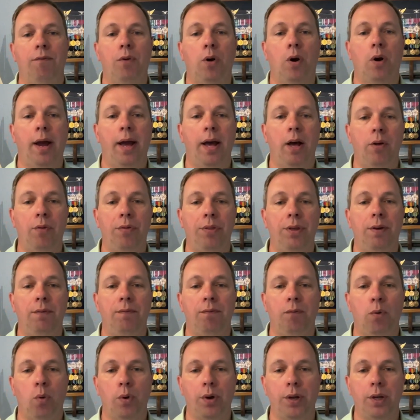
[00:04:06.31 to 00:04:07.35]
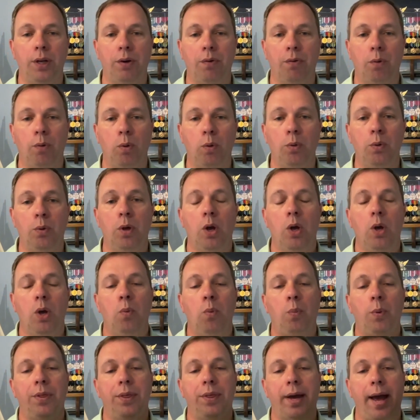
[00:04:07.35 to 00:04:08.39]
for a healthy 40-year-old
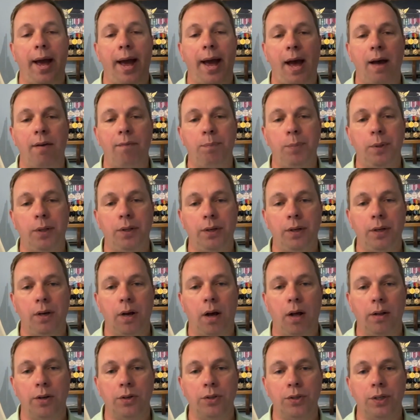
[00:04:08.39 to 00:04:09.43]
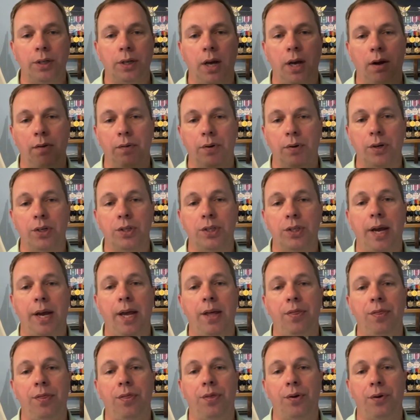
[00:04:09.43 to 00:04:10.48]
with $500,000 in coverage
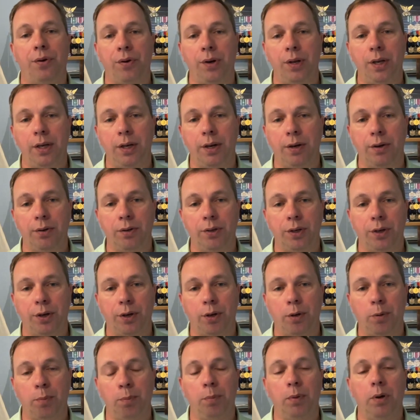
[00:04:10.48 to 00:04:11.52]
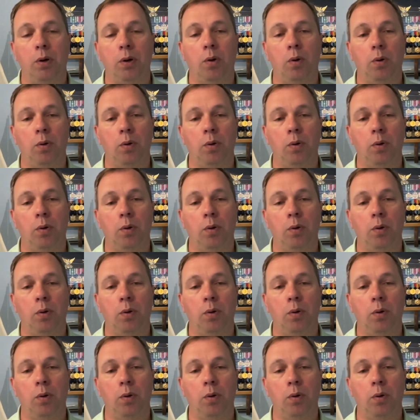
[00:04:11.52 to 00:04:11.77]
and 30-year term,